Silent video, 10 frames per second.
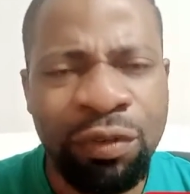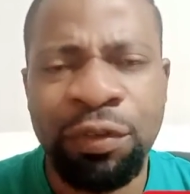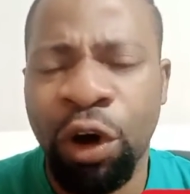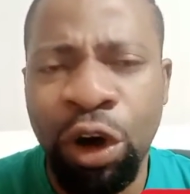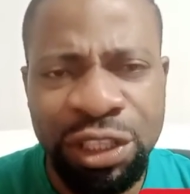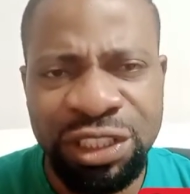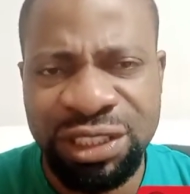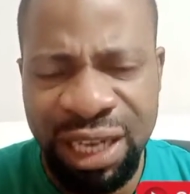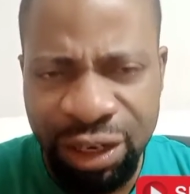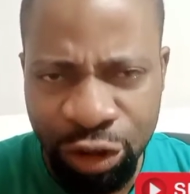of all
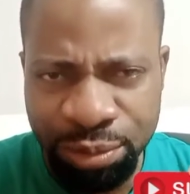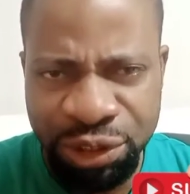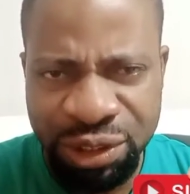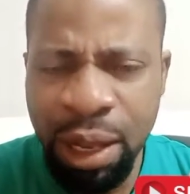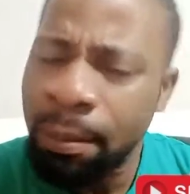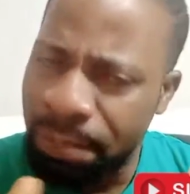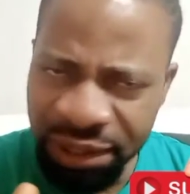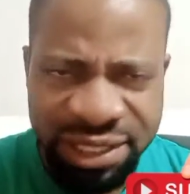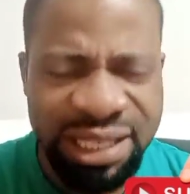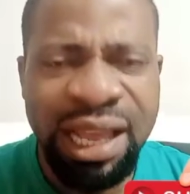this rubbish.
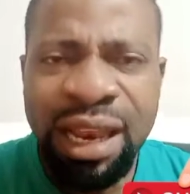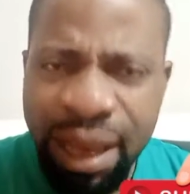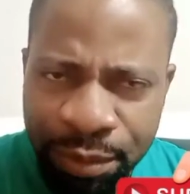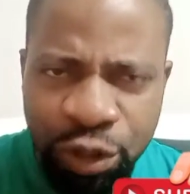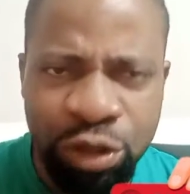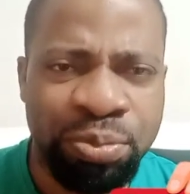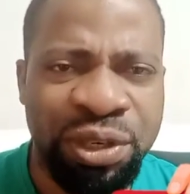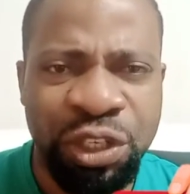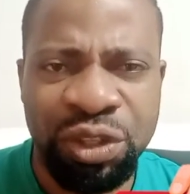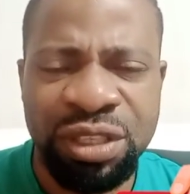Please, let me just
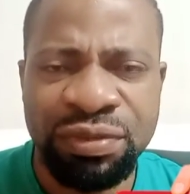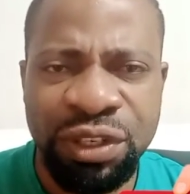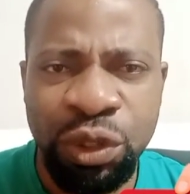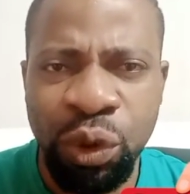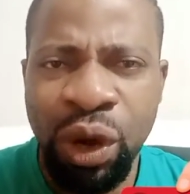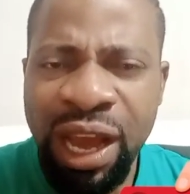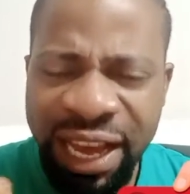bring you this video,